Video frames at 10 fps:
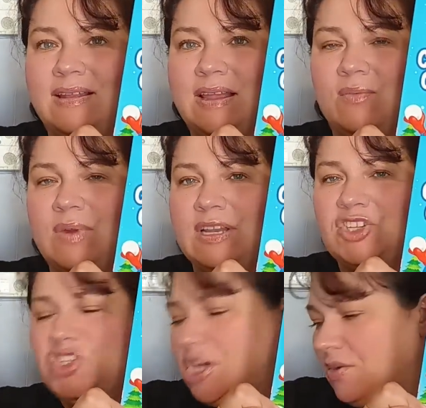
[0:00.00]
That one
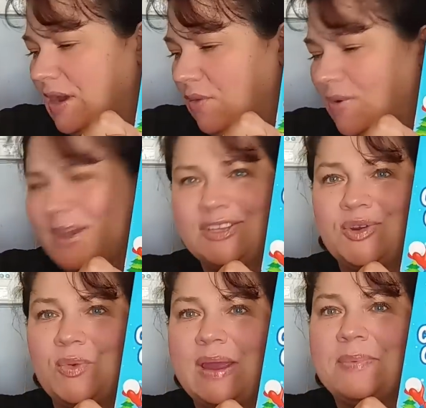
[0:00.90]
is cherry, one is
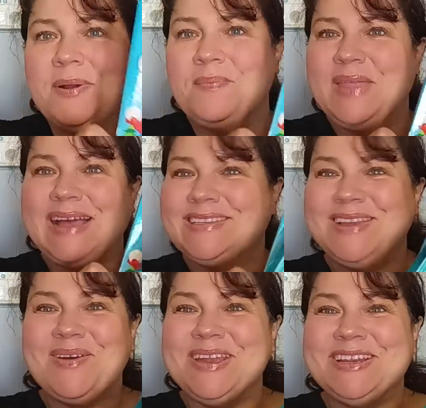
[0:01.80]
grape. That's
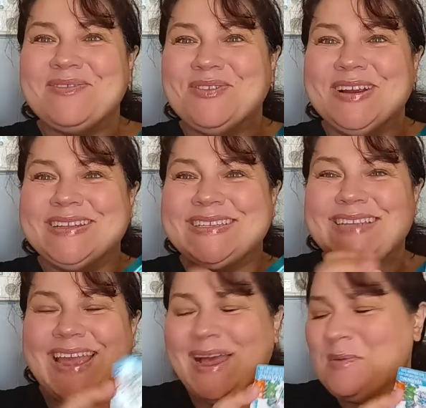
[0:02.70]
the only difference,
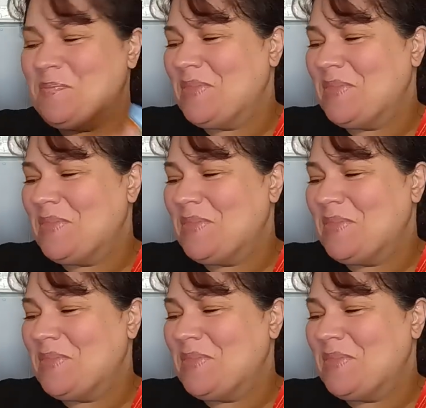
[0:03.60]
yeah.